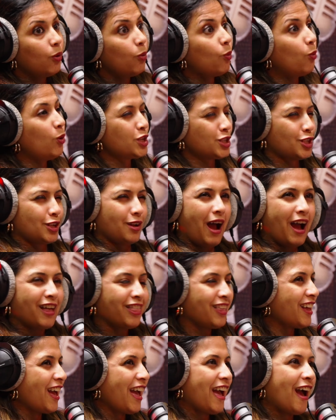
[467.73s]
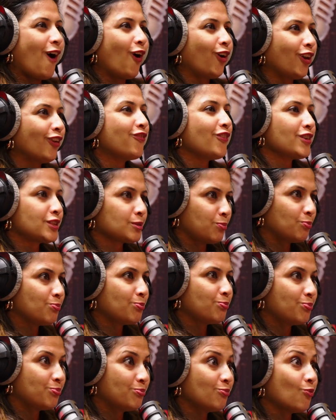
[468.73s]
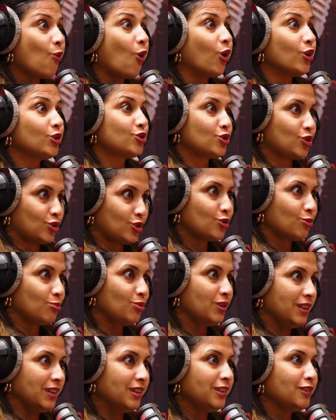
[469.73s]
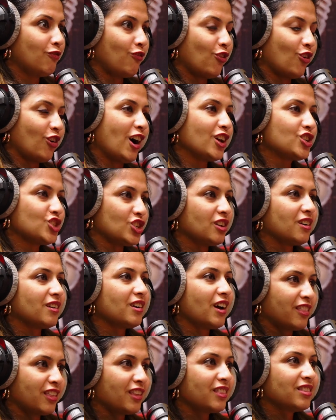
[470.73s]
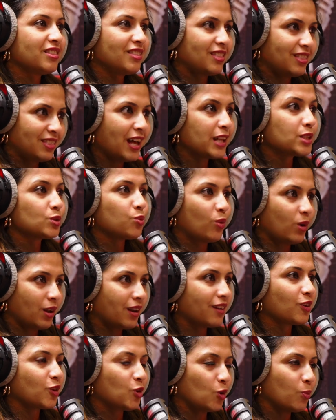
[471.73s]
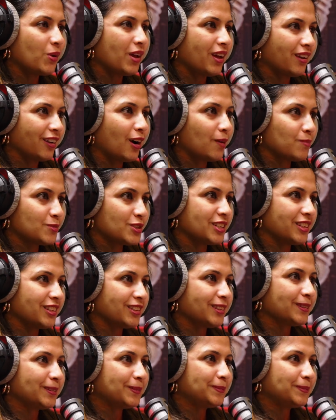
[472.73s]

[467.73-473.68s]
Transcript: which I think all of us want to be for our children. I think that's where QPN comes in.